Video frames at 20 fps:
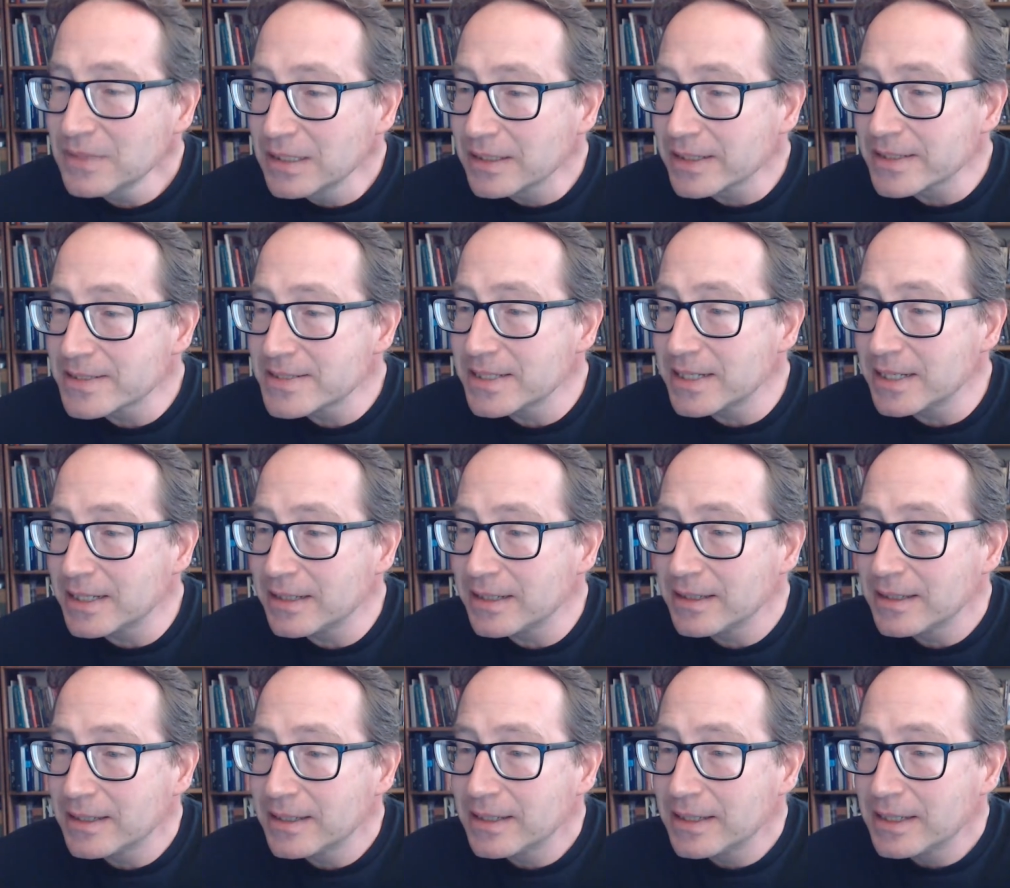Let's see.
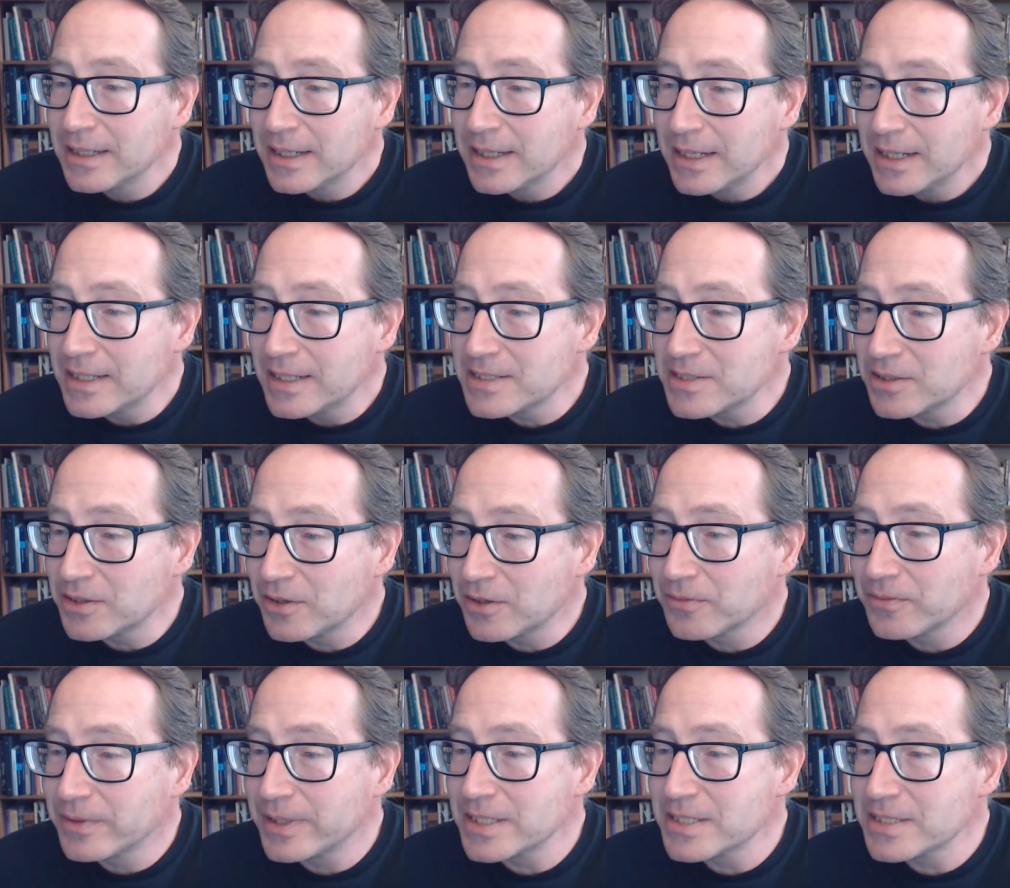Is there a
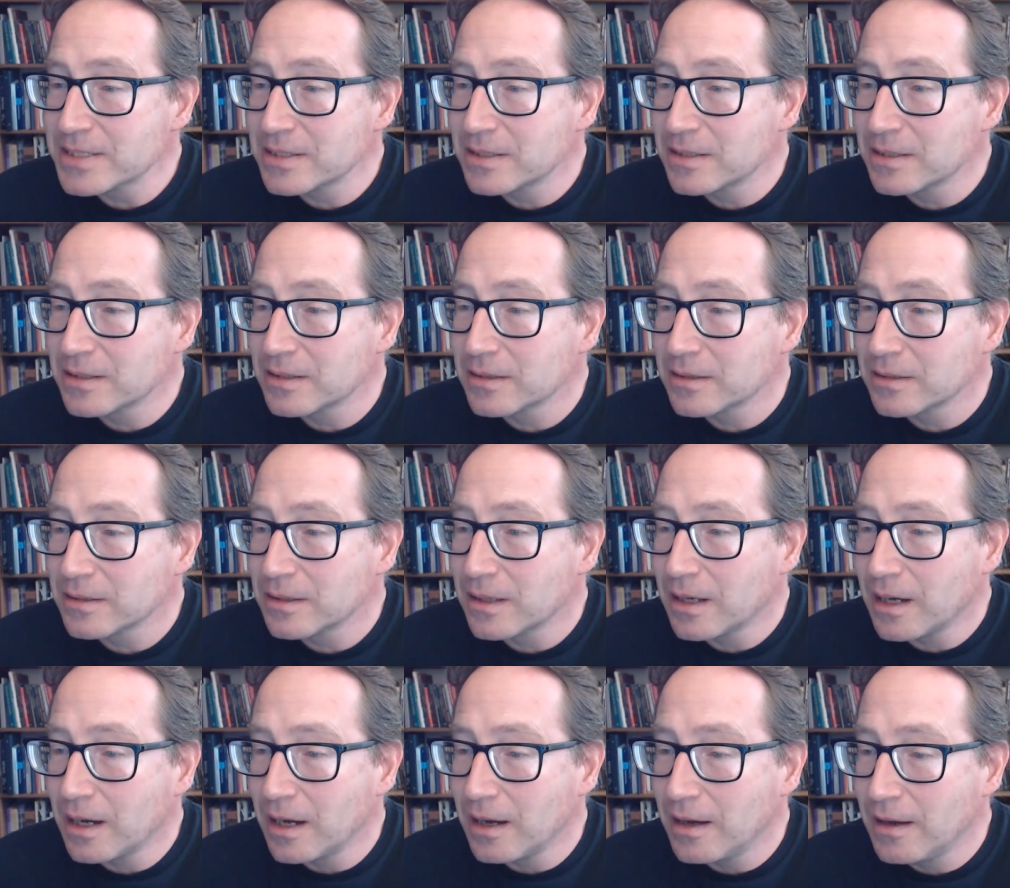risk
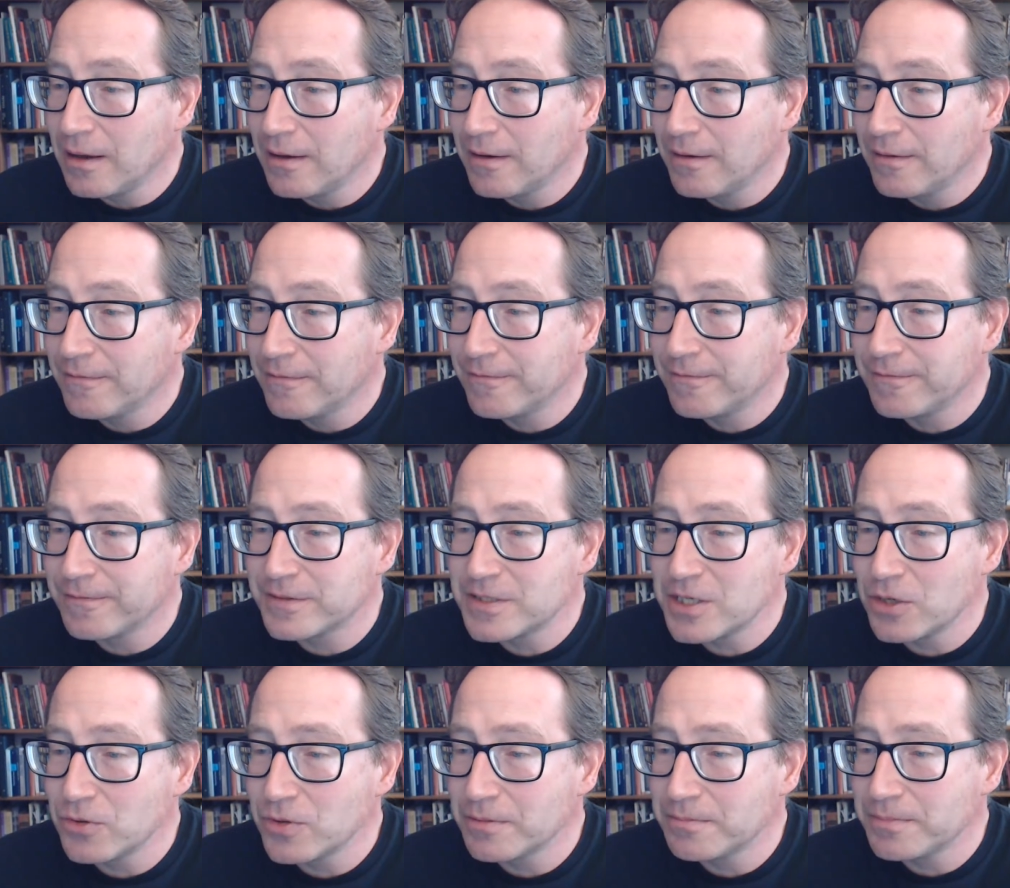of
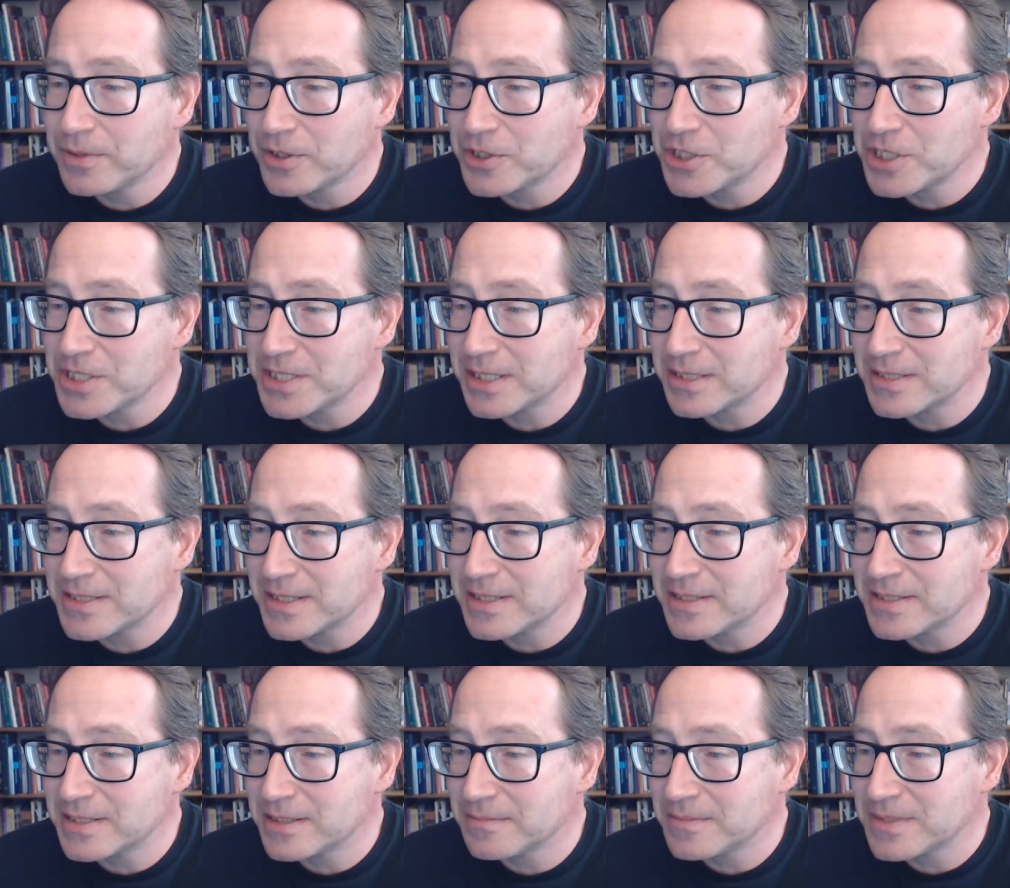token purchasing
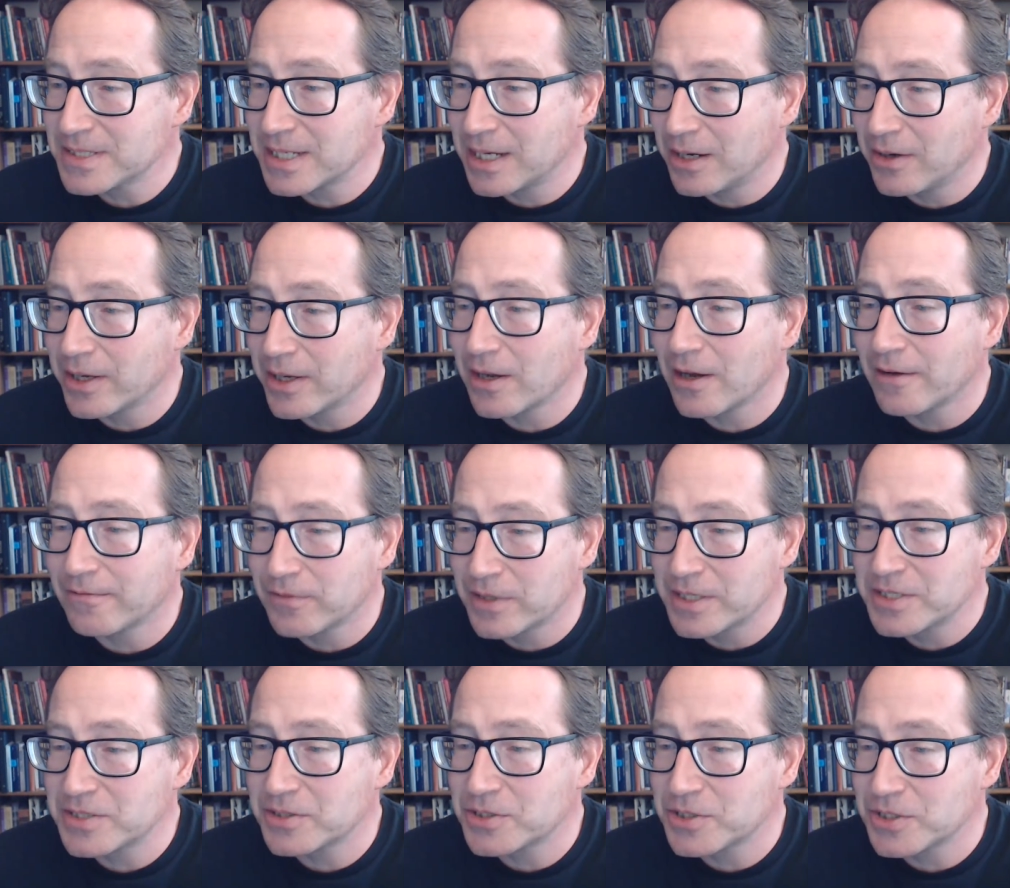systems scaring off
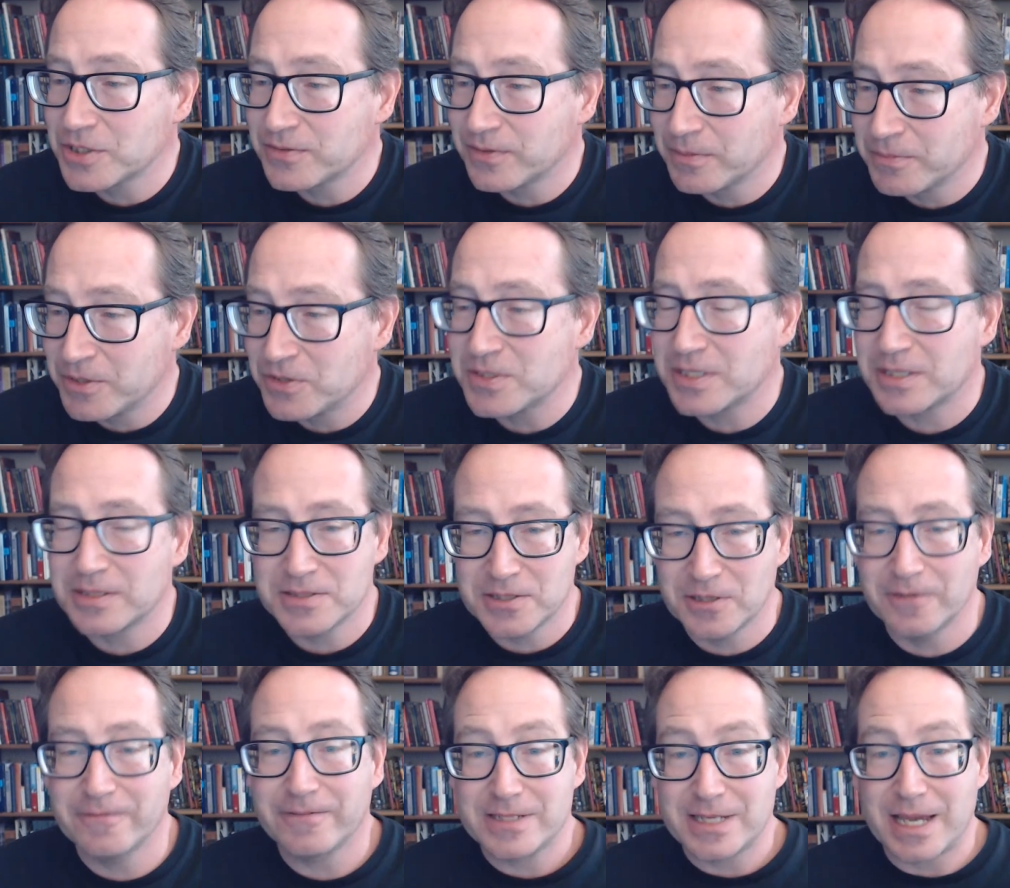researchers from using the
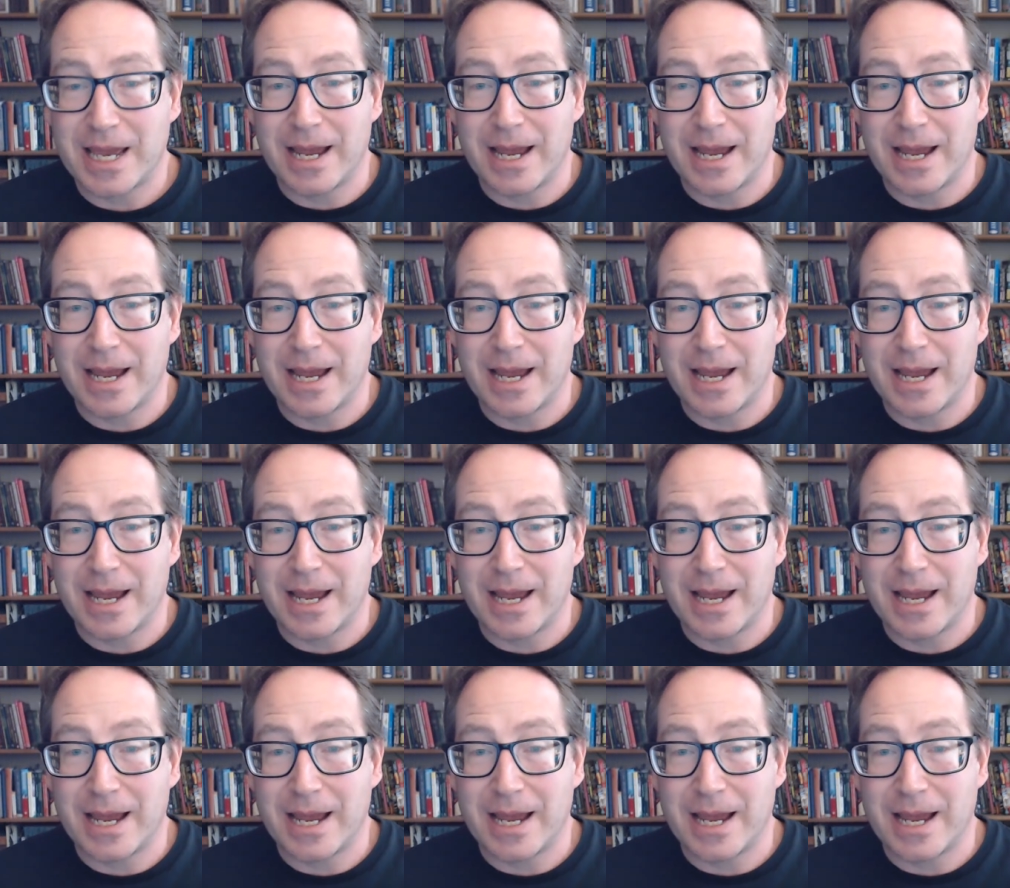service?